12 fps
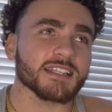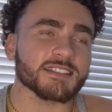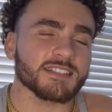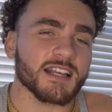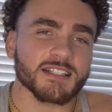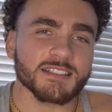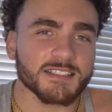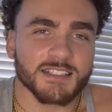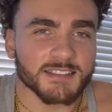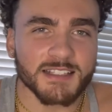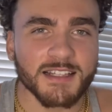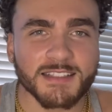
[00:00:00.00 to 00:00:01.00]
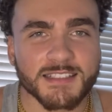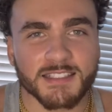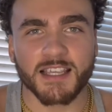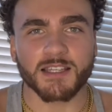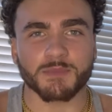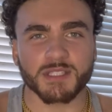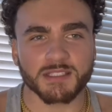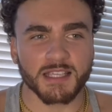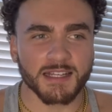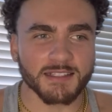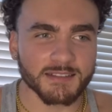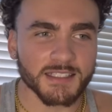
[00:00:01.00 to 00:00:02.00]
it's not, it's just not the same as
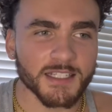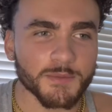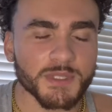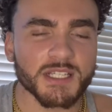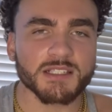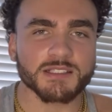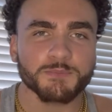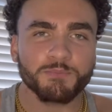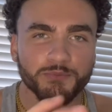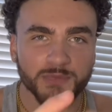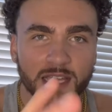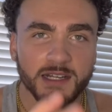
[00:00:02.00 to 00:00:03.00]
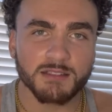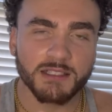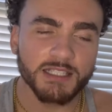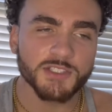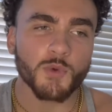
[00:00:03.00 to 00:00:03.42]
getting lean because getting lean,